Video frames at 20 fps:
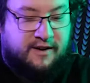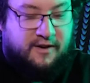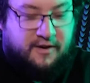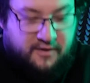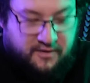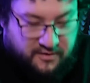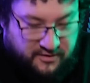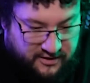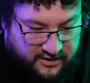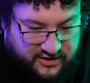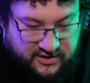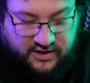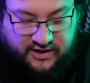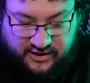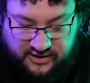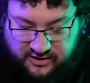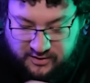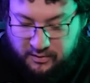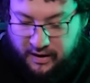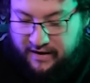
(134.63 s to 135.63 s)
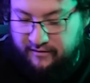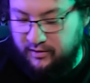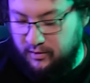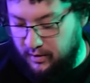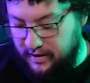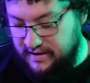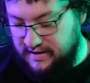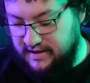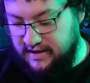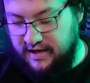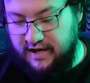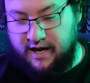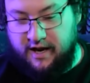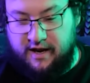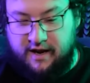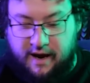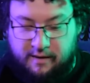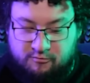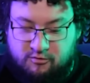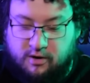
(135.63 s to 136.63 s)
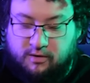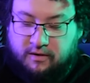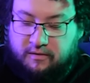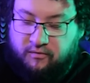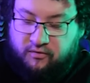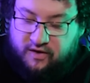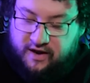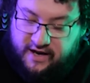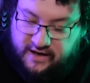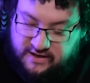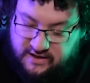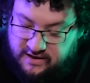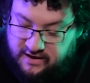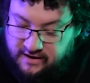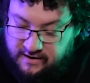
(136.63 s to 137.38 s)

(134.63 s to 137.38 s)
Holy shit, some heavyweights in here. I'm rolling first.